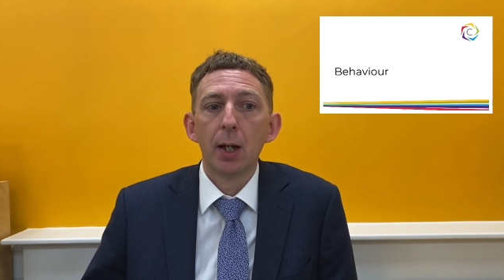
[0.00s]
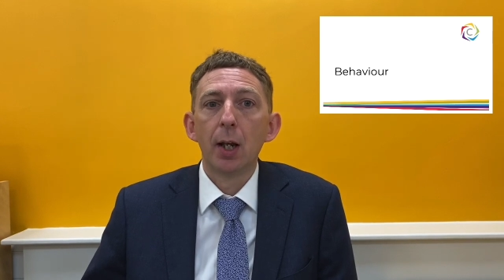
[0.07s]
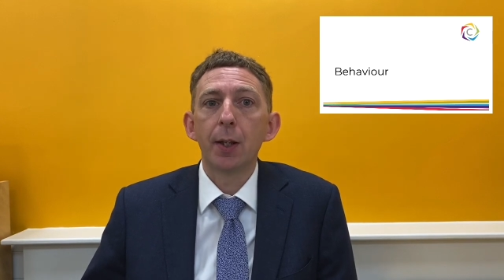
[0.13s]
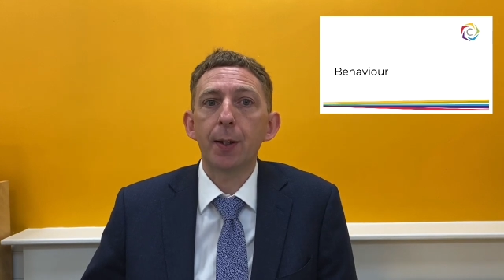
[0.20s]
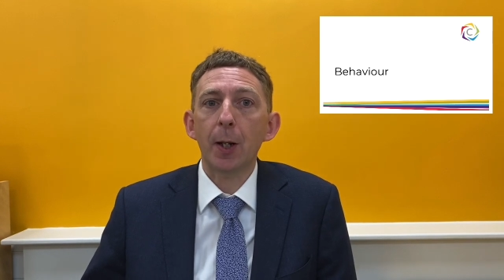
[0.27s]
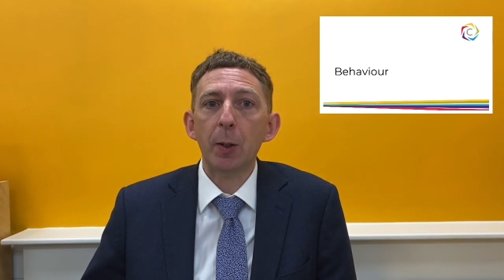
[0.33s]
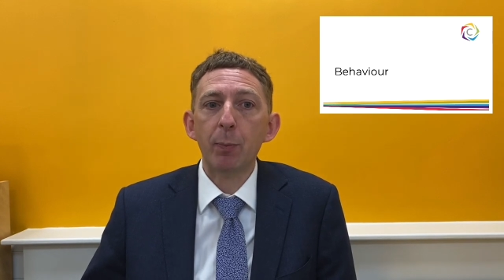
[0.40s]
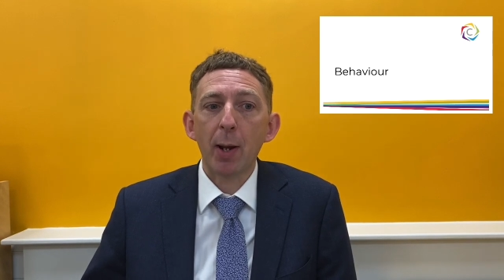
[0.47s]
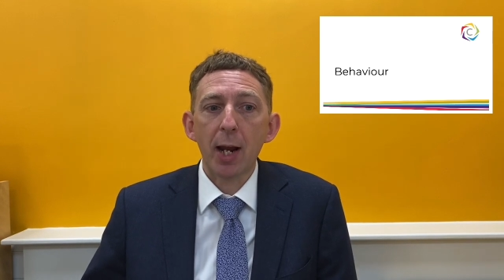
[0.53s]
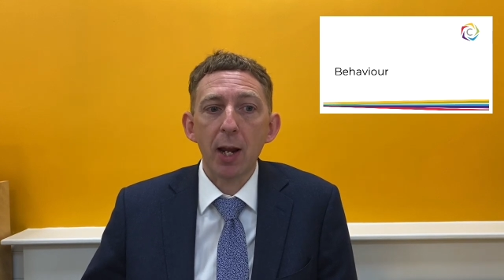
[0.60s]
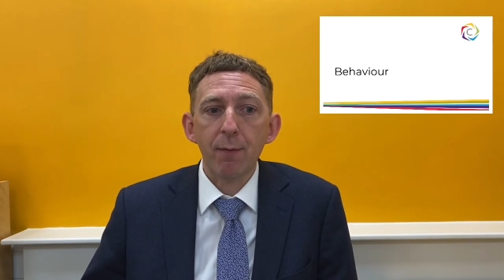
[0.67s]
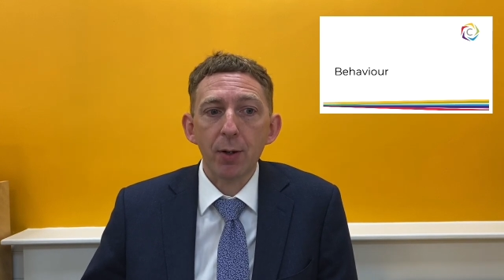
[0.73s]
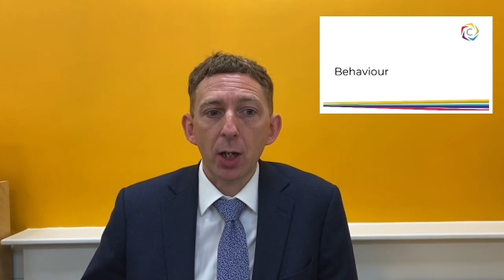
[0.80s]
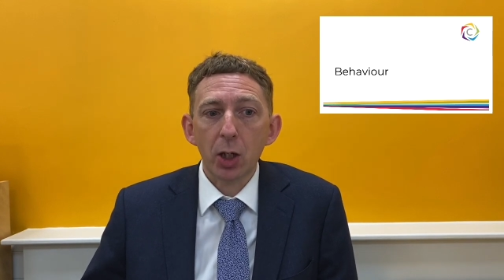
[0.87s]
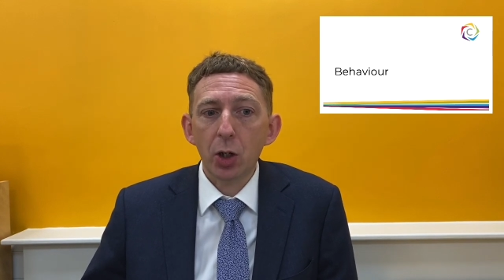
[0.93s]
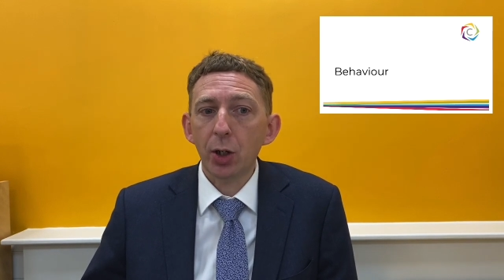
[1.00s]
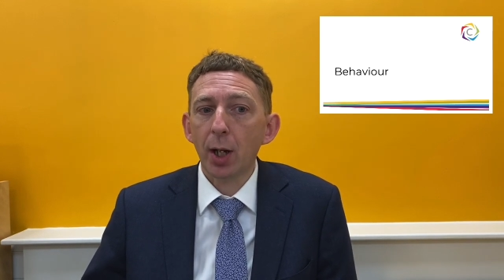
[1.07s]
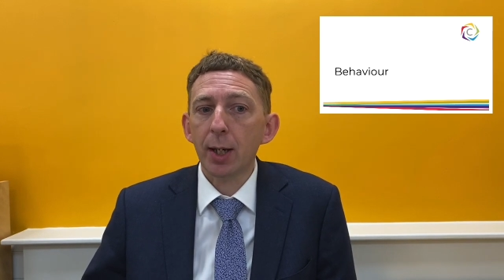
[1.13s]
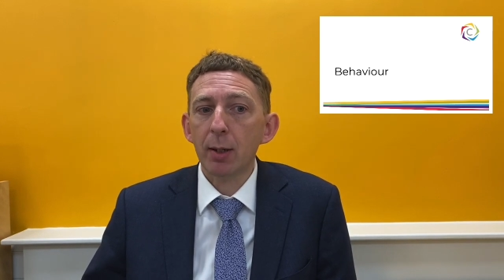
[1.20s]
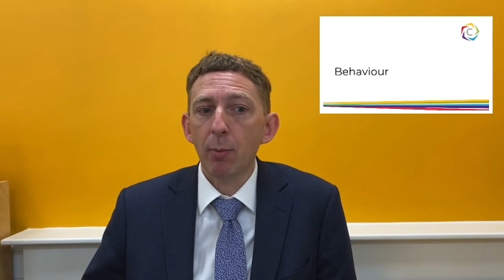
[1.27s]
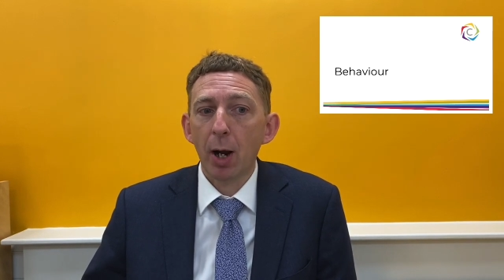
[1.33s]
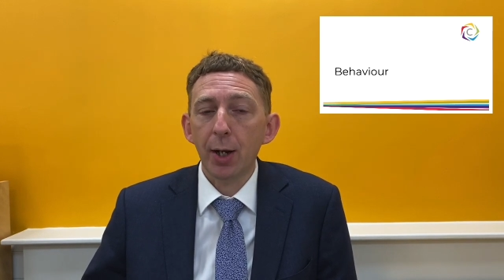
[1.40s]
Such behaviour could
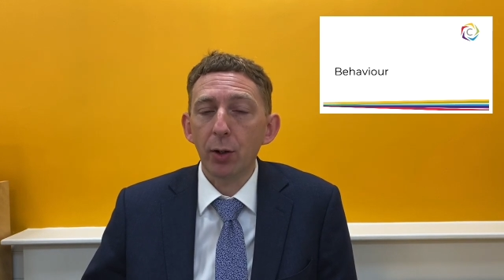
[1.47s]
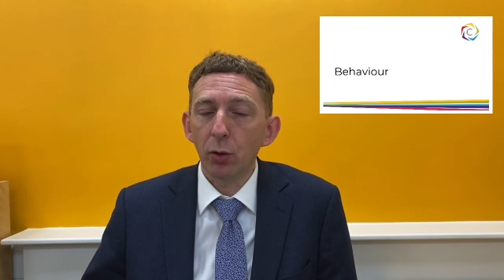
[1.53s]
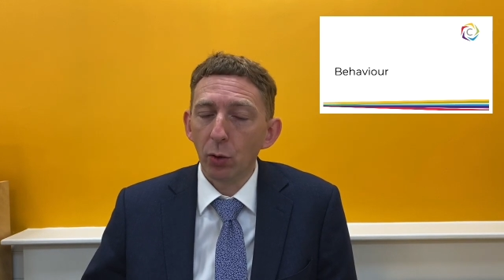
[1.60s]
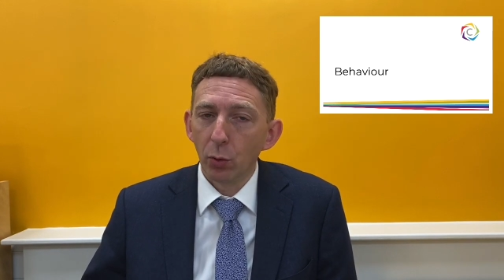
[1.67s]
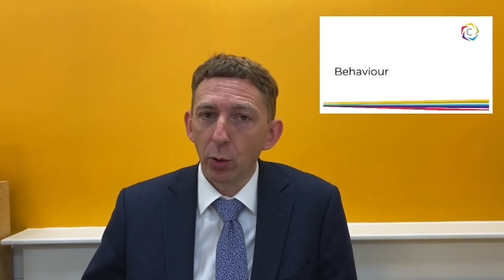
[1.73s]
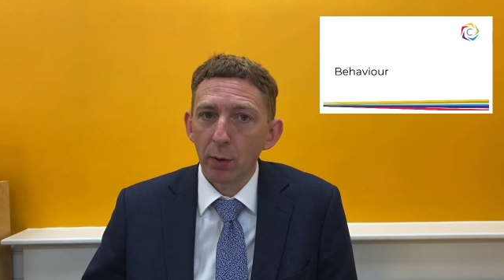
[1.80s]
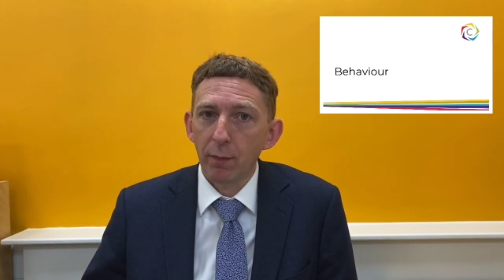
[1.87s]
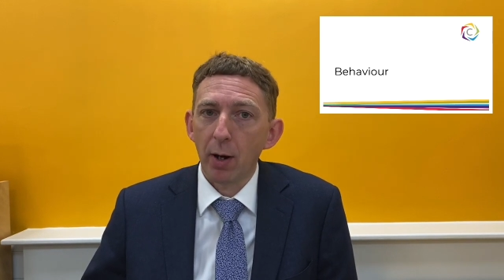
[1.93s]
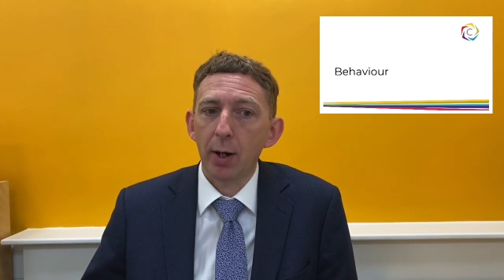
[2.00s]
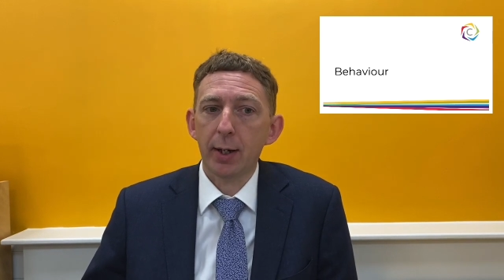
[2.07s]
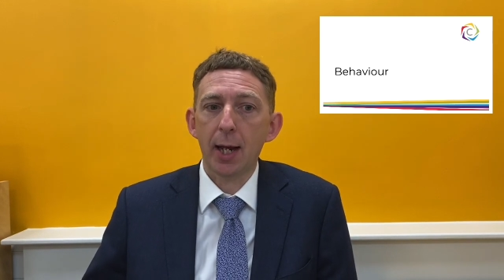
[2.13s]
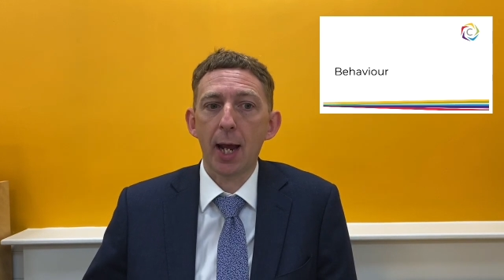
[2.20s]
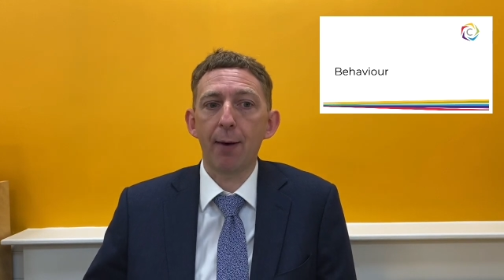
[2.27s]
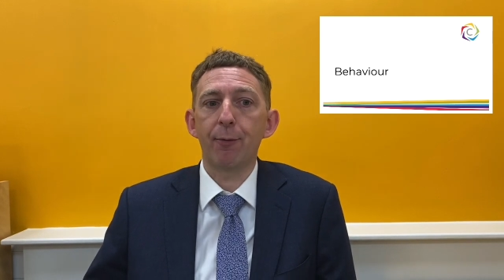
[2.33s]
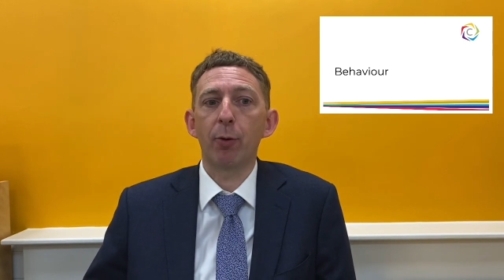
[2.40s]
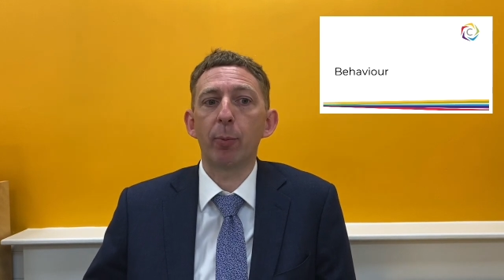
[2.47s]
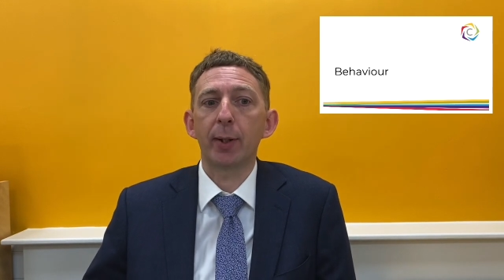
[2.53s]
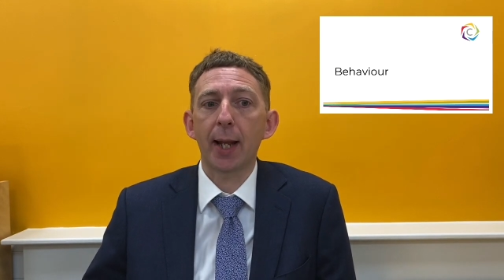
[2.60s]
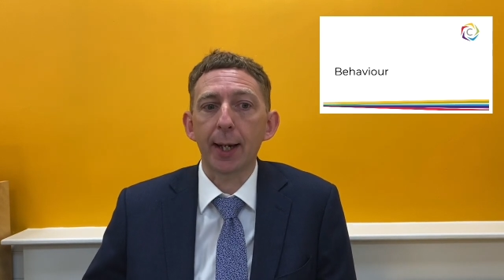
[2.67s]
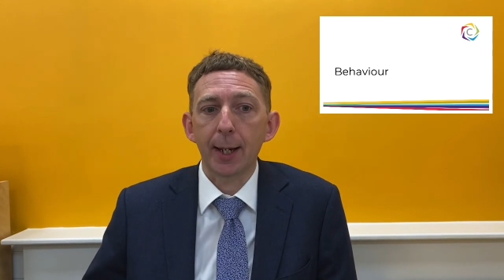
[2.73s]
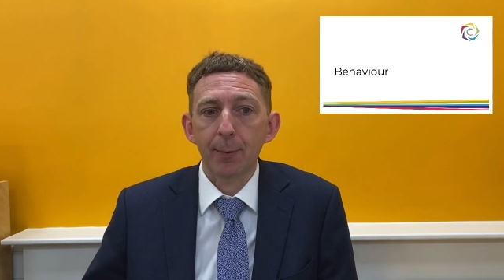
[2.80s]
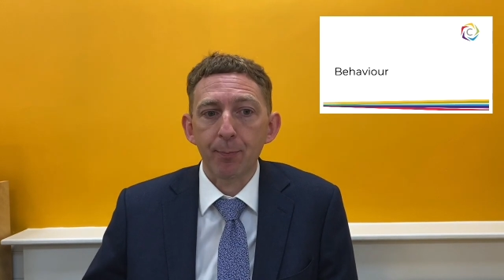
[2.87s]
undermine all of our careful
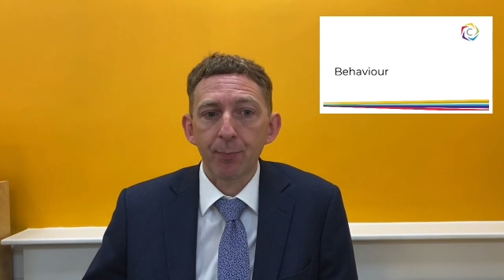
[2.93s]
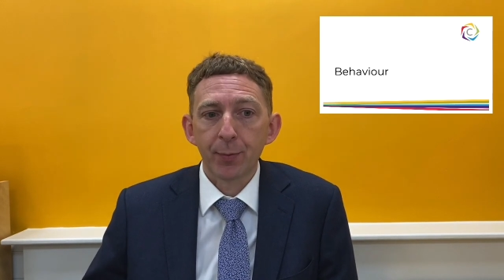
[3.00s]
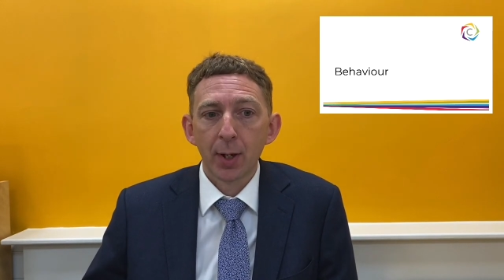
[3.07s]
planning